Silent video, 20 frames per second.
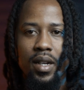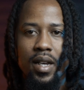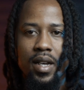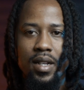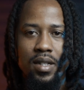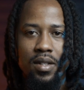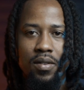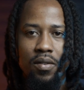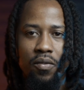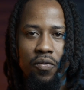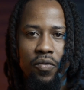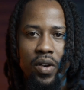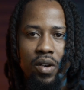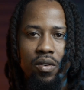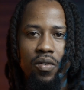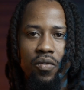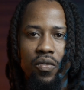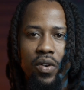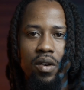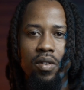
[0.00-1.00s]
that's
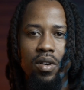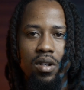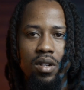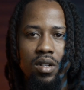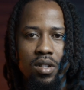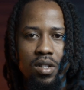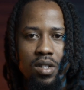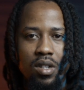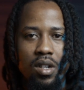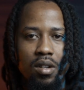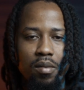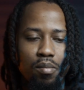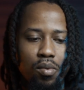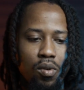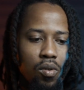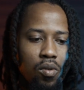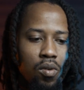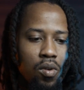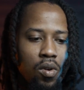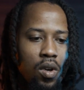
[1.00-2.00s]
very, very
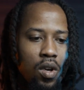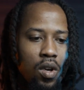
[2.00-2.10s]
concealable,